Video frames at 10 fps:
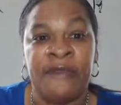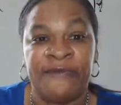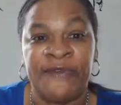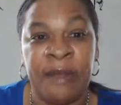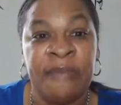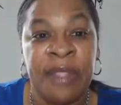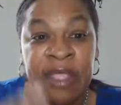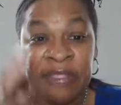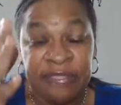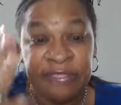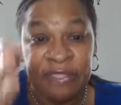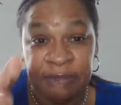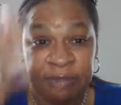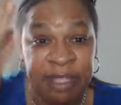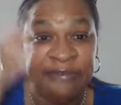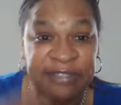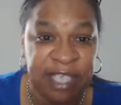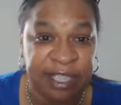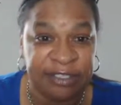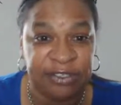from the beef
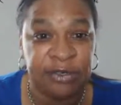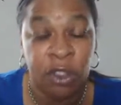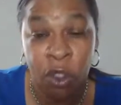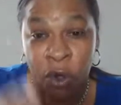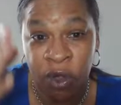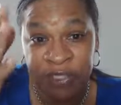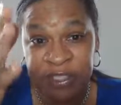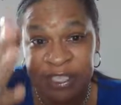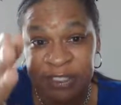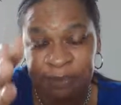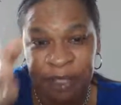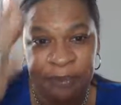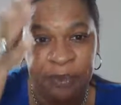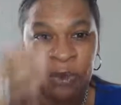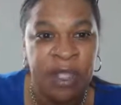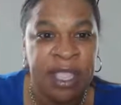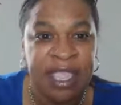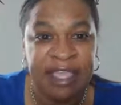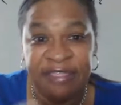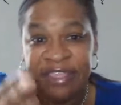sector or these people
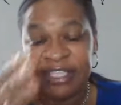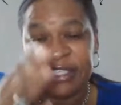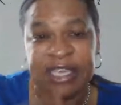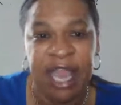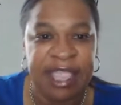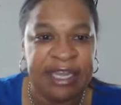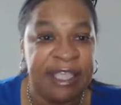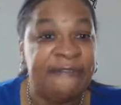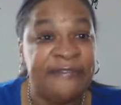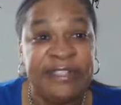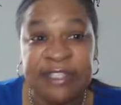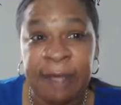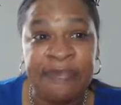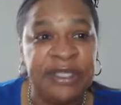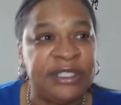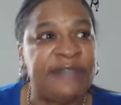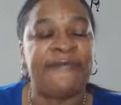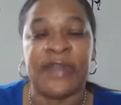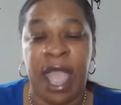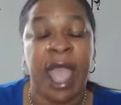in this light. If it's something
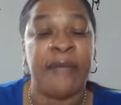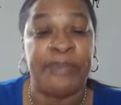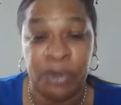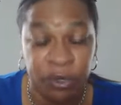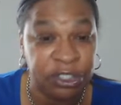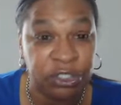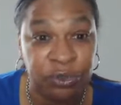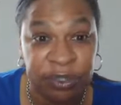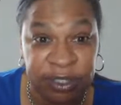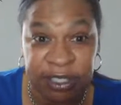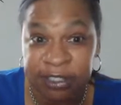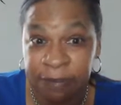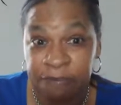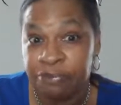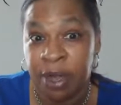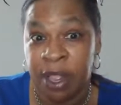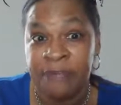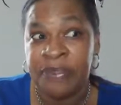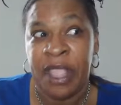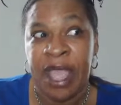different, I applaud you, sis,
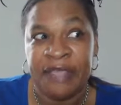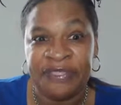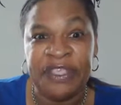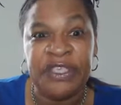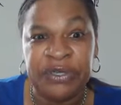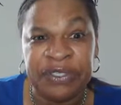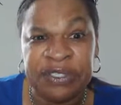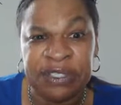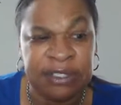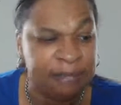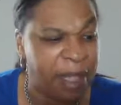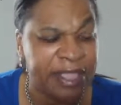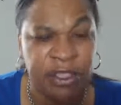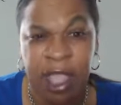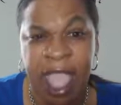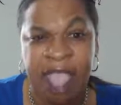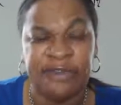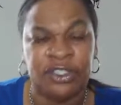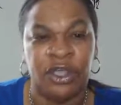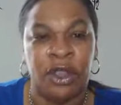bruh. I think you're a sister by your
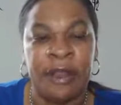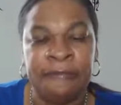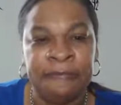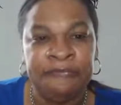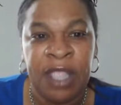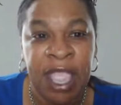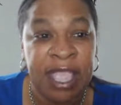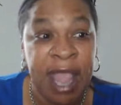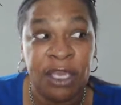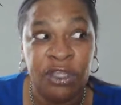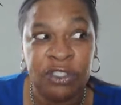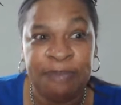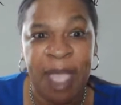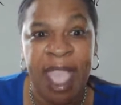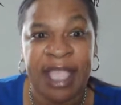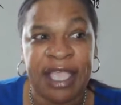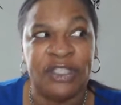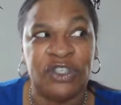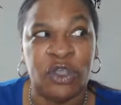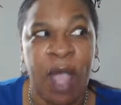avatar. And I looked back,
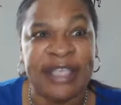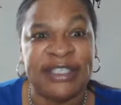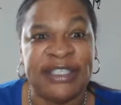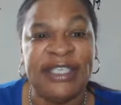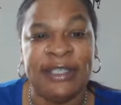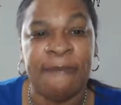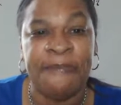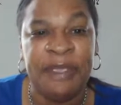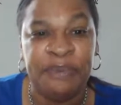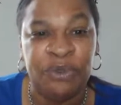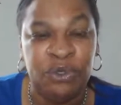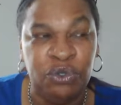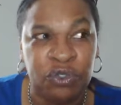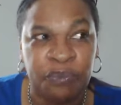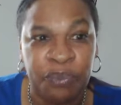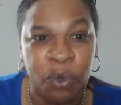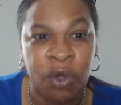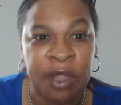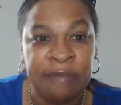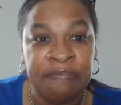and so I see some people you
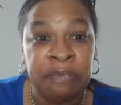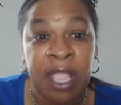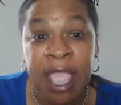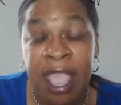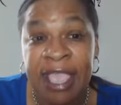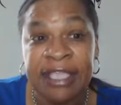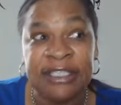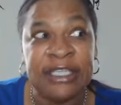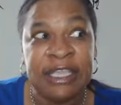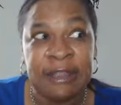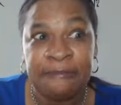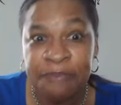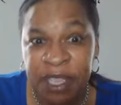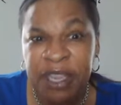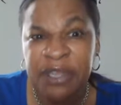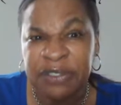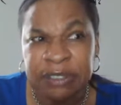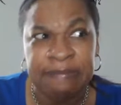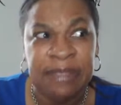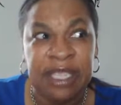support, and it appears
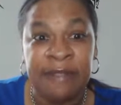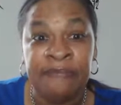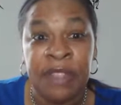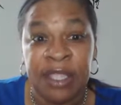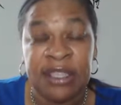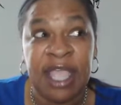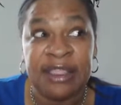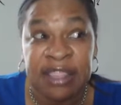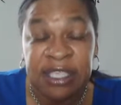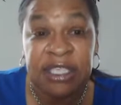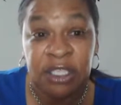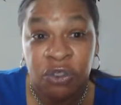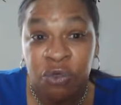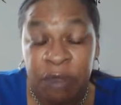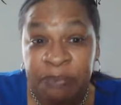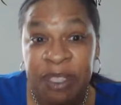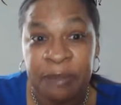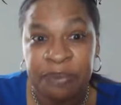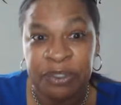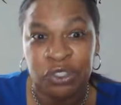to me that you could be a
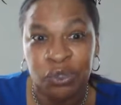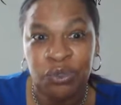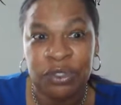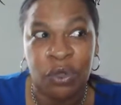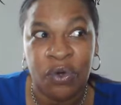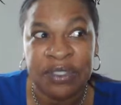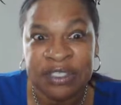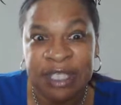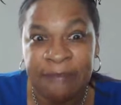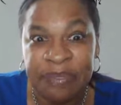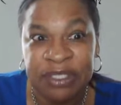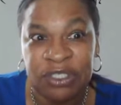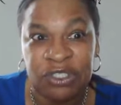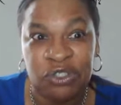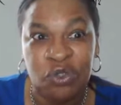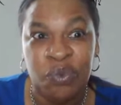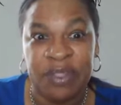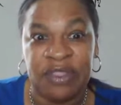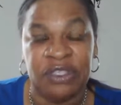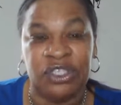producer or something to do
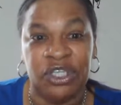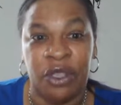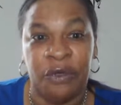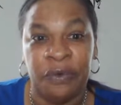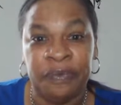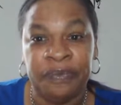with the show.